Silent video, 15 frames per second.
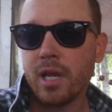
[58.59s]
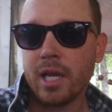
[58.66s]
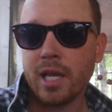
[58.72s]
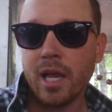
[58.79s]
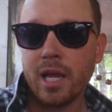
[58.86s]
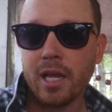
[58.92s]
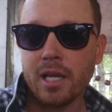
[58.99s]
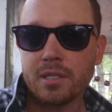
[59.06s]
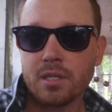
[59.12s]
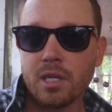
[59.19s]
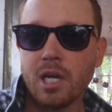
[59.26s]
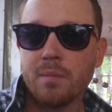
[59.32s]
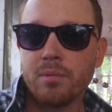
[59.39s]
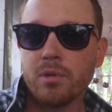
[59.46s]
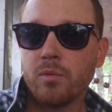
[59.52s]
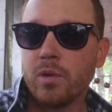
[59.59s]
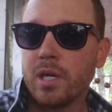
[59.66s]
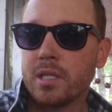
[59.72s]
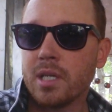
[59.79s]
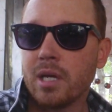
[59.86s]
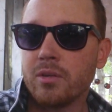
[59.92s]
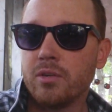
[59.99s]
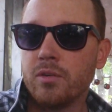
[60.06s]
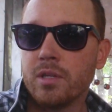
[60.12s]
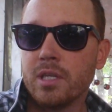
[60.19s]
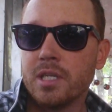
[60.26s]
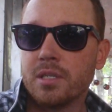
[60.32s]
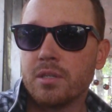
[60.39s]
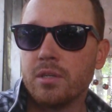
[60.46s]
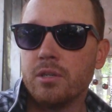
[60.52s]
I guess, a couple of weeks. I'll do at
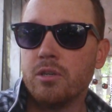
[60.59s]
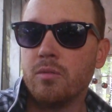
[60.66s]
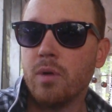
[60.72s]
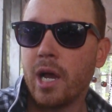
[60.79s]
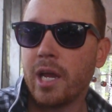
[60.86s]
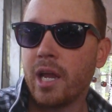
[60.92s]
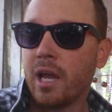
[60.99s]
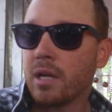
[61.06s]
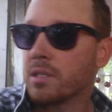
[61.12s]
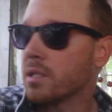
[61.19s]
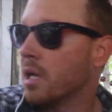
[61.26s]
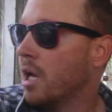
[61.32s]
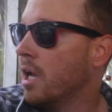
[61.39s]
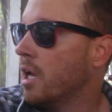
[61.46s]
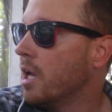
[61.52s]
least two, I guess.